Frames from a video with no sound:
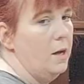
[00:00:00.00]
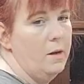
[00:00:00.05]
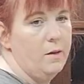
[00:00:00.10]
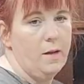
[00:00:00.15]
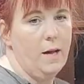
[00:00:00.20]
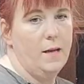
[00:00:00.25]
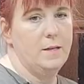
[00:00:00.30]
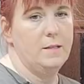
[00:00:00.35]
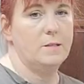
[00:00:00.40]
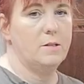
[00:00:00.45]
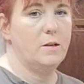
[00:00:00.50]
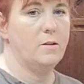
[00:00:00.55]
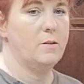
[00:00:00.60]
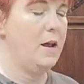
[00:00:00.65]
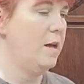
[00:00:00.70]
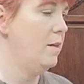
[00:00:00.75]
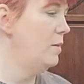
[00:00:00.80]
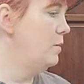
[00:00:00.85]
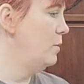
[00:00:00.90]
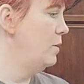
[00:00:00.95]
Okay, so
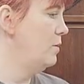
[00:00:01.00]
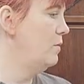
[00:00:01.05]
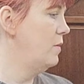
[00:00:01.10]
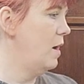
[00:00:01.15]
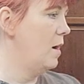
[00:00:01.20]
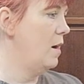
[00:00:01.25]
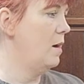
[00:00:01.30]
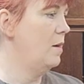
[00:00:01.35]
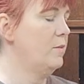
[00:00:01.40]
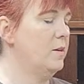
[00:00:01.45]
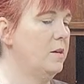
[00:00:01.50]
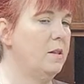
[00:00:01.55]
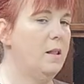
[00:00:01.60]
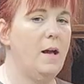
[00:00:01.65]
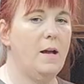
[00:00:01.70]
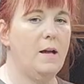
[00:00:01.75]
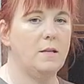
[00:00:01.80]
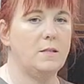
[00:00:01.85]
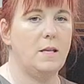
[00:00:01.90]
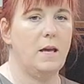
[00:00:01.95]
now that we've got the
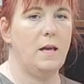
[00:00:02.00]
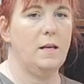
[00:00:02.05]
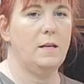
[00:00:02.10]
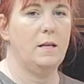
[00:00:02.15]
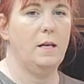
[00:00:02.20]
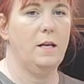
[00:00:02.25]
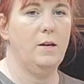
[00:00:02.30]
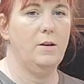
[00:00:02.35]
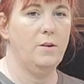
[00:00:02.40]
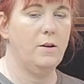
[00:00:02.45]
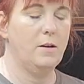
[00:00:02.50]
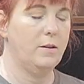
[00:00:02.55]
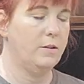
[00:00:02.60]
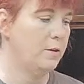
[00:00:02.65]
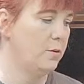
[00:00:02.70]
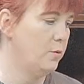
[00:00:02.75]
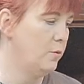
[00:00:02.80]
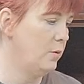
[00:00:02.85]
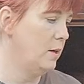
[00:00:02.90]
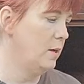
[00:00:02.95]
glass out of here and the
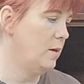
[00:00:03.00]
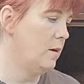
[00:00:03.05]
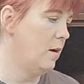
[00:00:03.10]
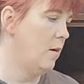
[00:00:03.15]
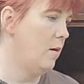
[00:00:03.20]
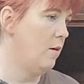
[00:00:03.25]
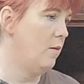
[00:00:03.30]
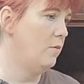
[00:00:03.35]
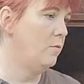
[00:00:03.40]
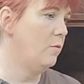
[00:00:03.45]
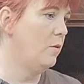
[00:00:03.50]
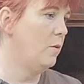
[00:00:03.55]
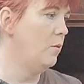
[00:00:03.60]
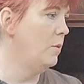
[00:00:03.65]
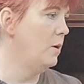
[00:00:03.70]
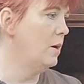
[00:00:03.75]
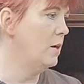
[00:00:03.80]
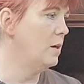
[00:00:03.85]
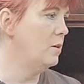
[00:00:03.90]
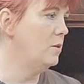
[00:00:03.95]
grid off, what
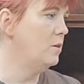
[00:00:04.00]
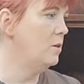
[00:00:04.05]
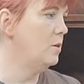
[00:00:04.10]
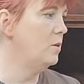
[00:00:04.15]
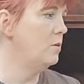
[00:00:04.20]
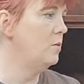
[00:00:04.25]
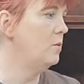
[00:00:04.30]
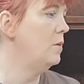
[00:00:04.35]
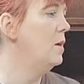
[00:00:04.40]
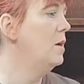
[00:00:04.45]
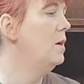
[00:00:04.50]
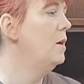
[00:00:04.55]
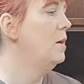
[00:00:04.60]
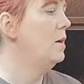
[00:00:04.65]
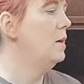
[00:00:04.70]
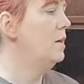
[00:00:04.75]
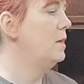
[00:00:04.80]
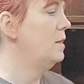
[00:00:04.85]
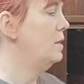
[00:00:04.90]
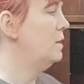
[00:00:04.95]
we're going to do
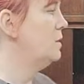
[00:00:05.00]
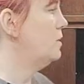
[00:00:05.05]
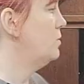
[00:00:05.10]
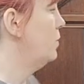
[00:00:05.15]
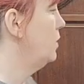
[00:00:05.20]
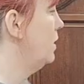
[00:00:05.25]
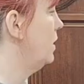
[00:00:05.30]
is we're